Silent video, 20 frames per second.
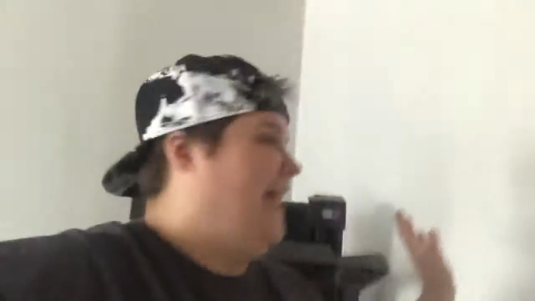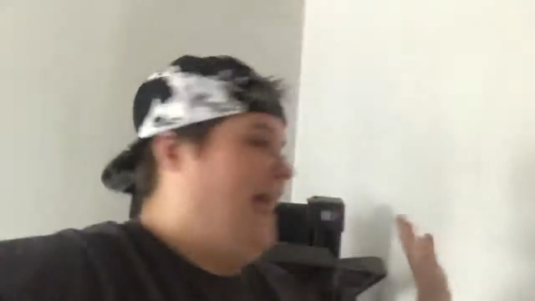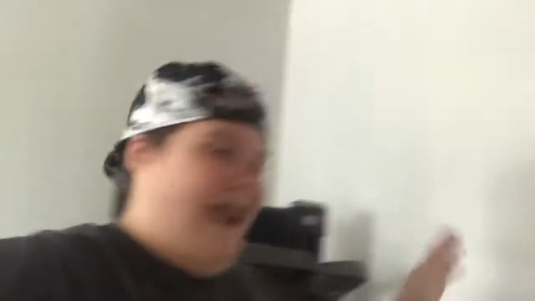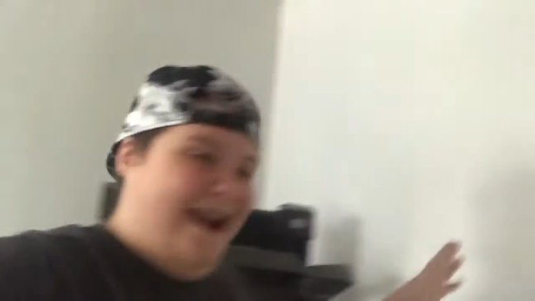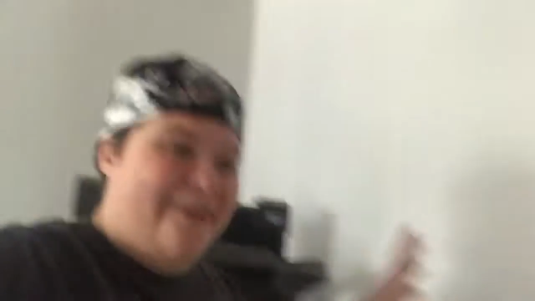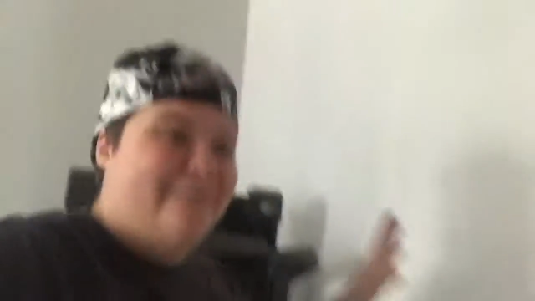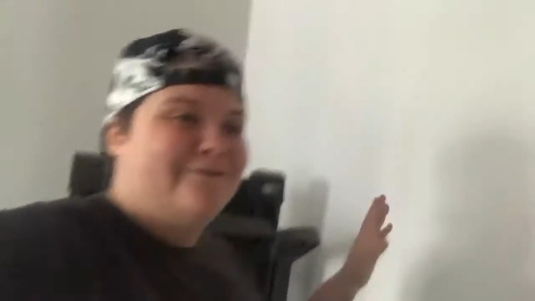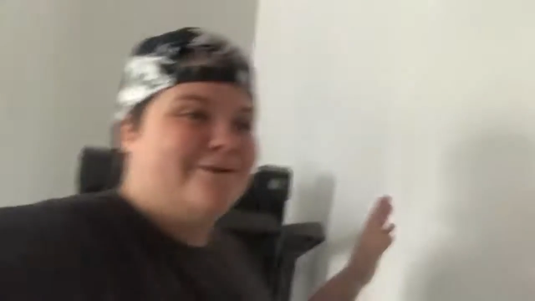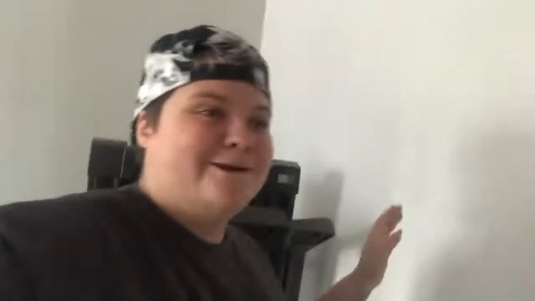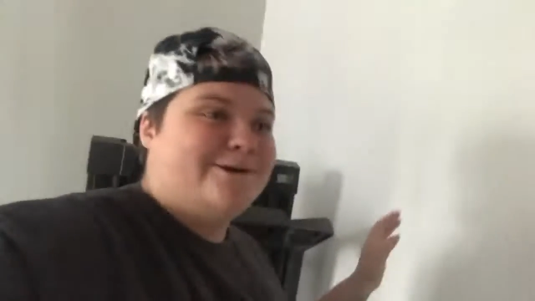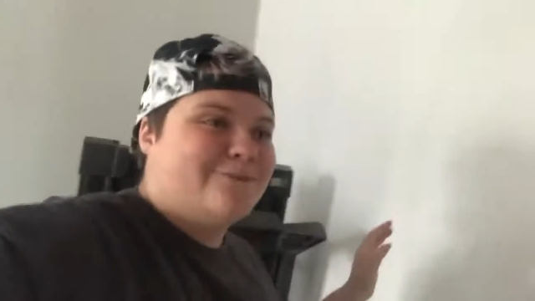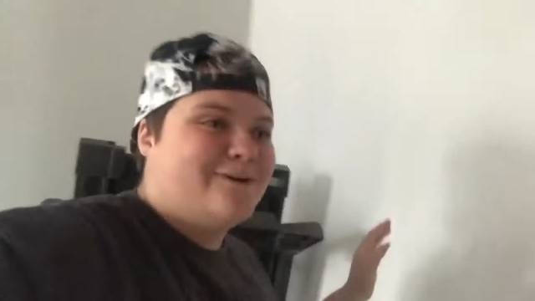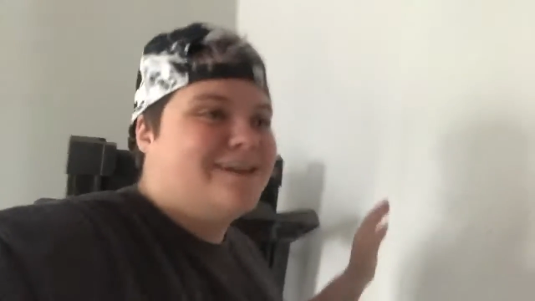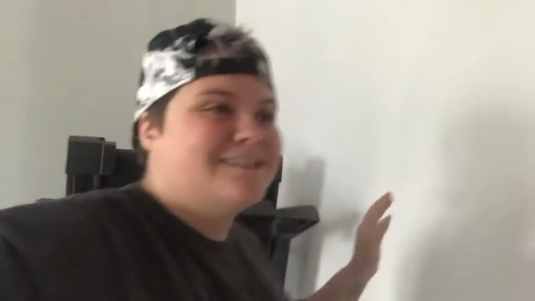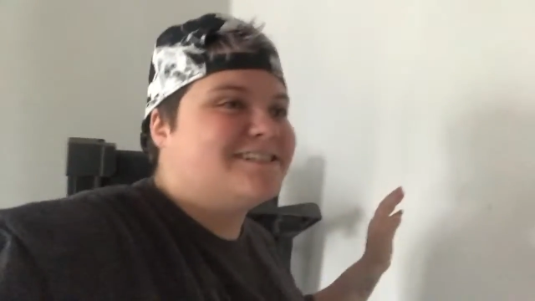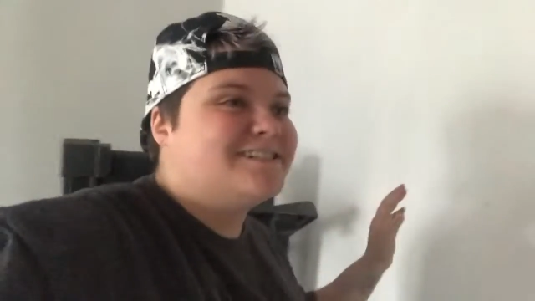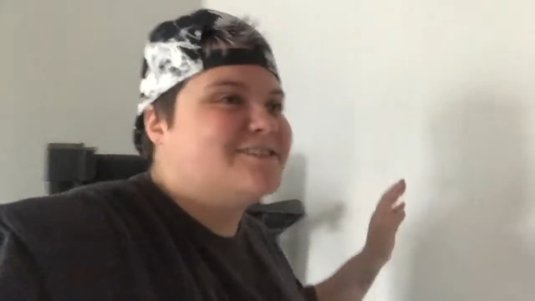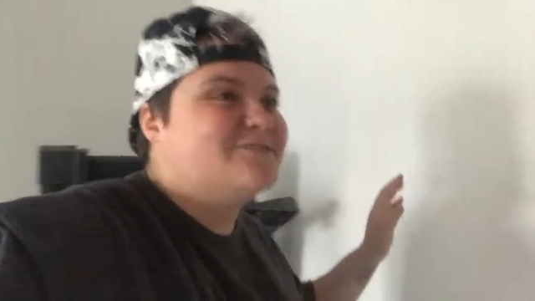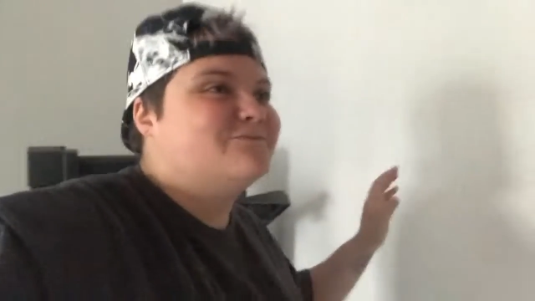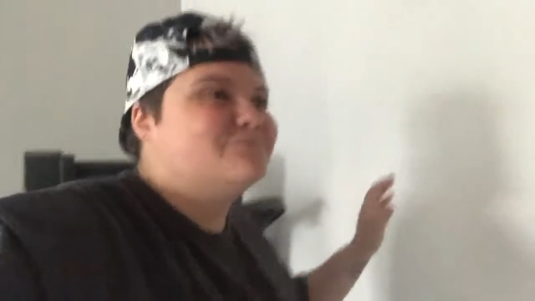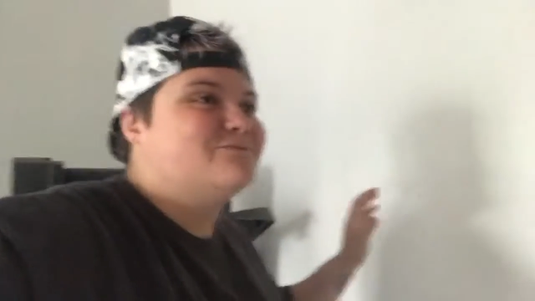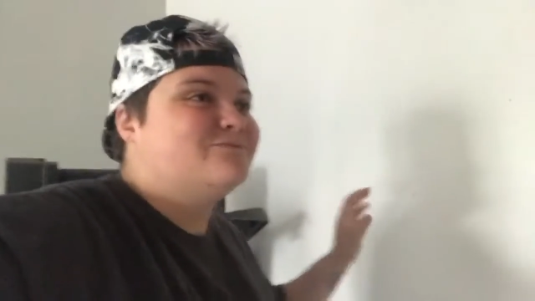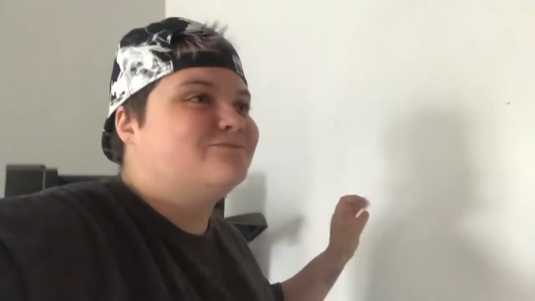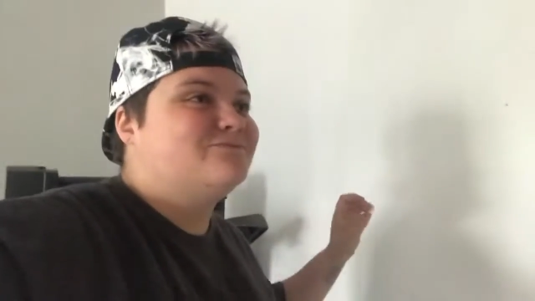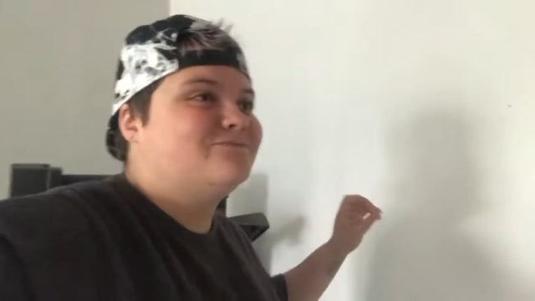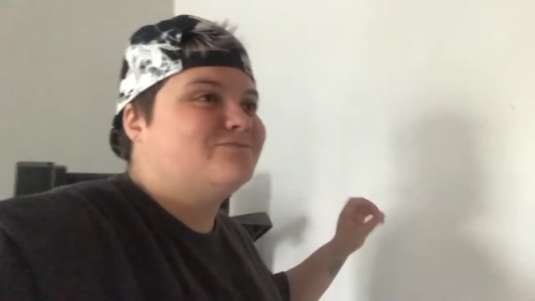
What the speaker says: Anybody want some?